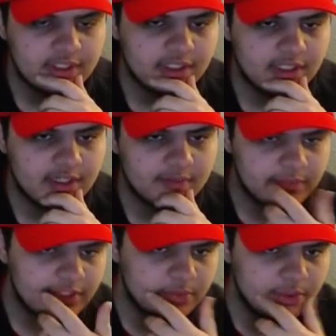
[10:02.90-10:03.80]

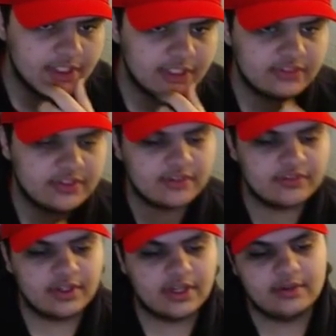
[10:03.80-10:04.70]
It's pretty good stuff.
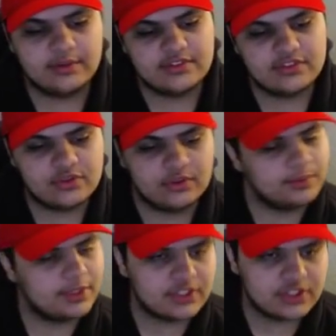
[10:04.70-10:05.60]
You know, I always enjoyed
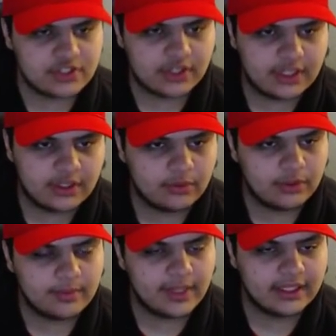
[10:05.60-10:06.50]
watching John
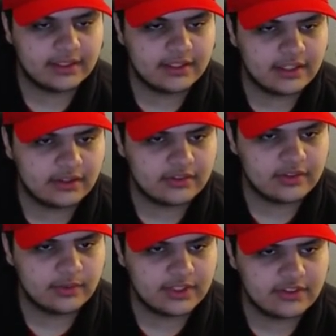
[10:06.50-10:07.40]
Iderola back in the day on
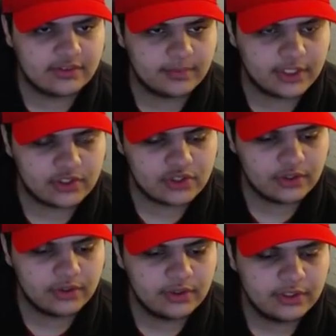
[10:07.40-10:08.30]
TYT's main
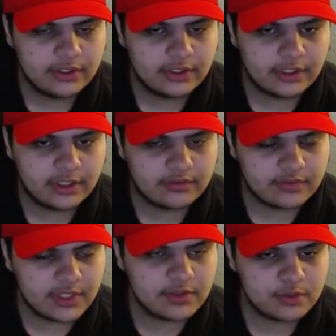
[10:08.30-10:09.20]
show.
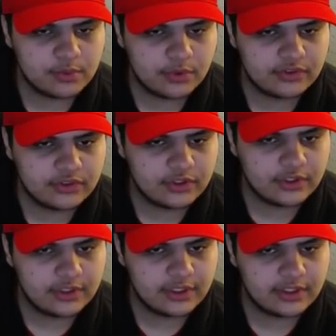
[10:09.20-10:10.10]
Damage report is
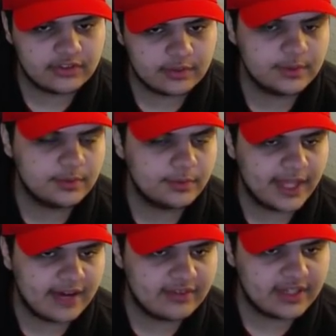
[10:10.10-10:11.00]
good. Some people
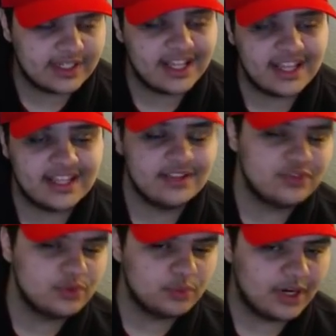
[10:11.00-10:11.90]
may have it at an A.
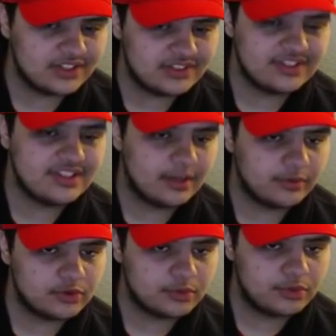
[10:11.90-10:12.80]
If you watch the
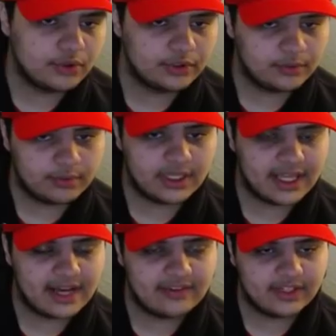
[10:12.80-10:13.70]
damage report, you'll probably
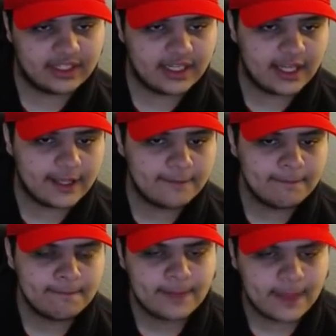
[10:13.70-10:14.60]
have it at an A.
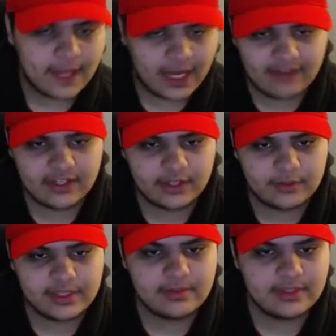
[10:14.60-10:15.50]
I have it at a
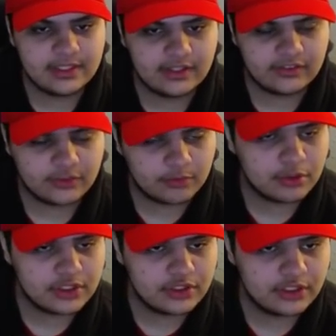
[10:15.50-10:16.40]
B because it's
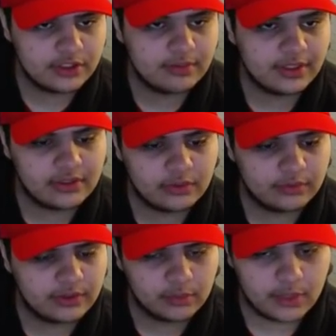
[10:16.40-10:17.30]
pretty good, but I don't
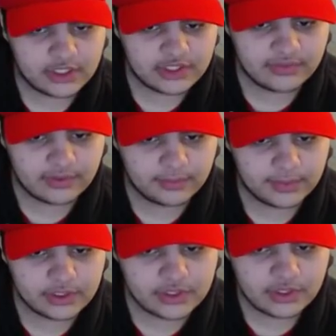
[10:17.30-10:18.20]
really watch it very
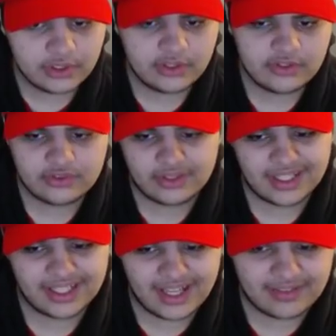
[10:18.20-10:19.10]
much. So I
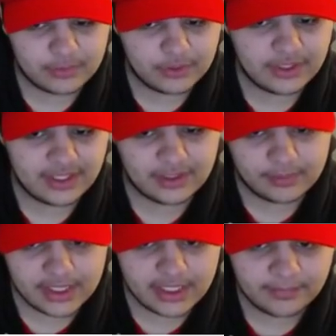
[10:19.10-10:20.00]
kind of have to put it at a
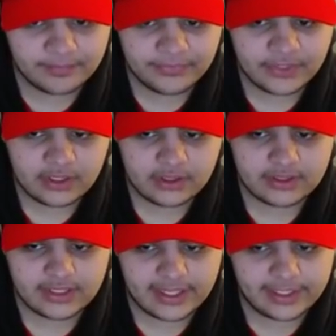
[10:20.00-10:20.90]
B.
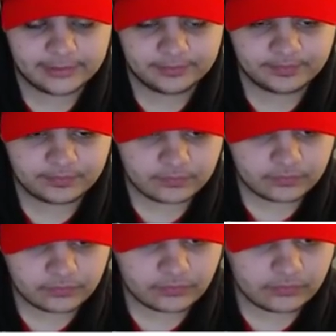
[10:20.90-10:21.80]
Now,
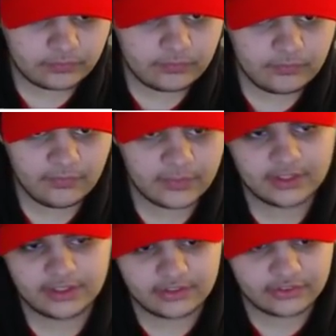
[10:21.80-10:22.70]

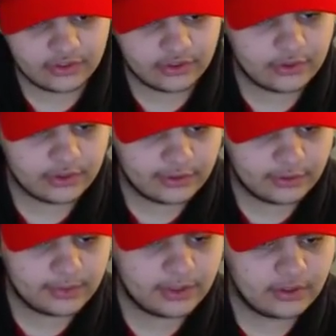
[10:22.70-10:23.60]
going to start going a
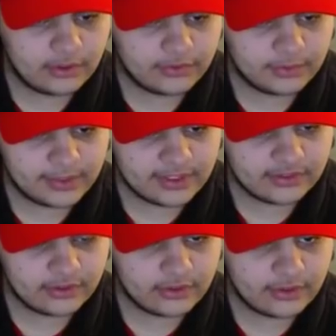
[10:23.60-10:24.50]
little bit all over the place
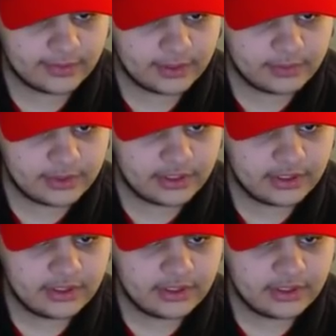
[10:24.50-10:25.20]
here, although I'm going to put...